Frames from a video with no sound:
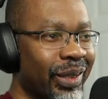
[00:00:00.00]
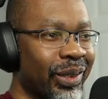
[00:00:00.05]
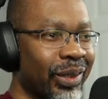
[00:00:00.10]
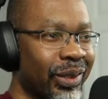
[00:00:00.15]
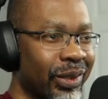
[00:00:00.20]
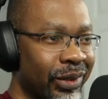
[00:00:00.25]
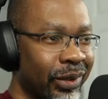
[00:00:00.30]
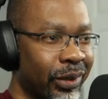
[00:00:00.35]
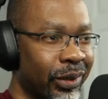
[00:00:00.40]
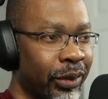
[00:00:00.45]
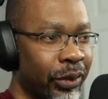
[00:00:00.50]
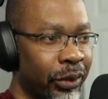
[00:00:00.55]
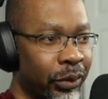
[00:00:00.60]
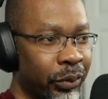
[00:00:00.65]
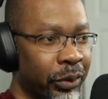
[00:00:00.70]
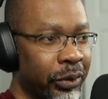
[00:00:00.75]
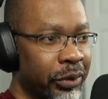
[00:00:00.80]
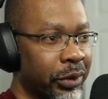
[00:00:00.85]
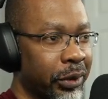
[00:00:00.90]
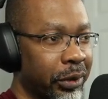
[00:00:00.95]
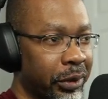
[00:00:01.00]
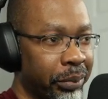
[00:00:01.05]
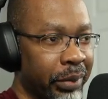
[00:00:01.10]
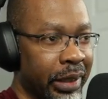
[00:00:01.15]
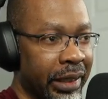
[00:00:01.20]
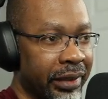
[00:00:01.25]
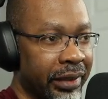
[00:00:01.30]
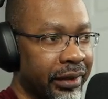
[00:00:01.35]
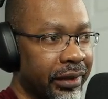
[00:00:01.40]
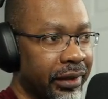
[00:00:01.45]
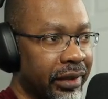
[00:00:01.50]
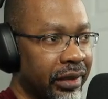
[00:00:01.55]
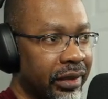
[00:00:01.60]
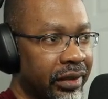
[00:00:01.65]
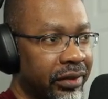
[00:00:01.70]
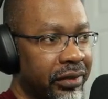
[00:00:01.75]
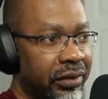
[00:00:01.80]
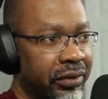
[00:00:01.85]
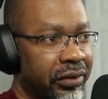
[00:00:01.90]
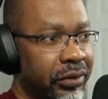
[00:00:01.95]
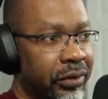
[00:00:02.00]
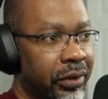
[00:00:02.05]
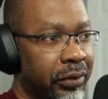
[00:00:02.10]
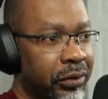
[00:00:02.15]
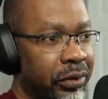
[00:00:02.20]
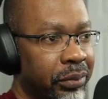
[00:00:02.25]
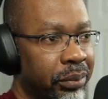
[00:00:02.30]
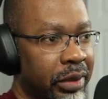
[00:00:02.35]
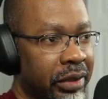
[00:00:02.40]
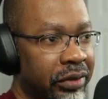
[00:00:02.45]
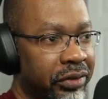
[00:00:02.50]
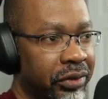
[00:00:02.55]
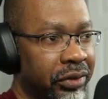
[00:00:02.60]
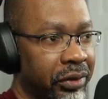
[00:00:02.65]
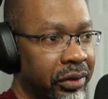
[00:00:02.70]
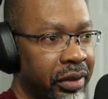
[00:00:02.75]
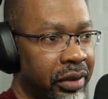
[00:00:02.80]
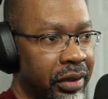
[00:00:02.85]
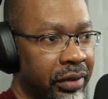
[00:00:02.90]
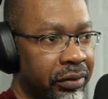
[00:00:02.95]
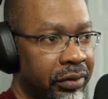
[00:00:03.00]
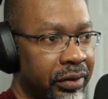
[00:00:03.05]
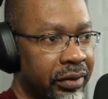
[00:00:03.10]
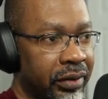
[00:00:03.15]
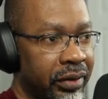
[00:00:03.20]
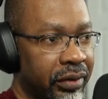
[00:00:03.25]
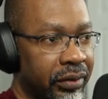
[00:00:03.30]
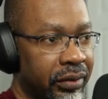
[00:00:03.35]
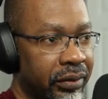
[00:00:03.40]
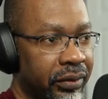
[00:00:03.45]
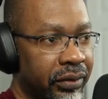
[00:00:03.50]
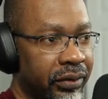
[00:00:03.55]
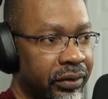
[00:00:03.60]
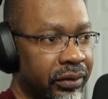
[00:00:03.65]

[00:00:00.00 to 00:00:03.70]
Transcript: all the work automatically. It's just you have to make sure that everything's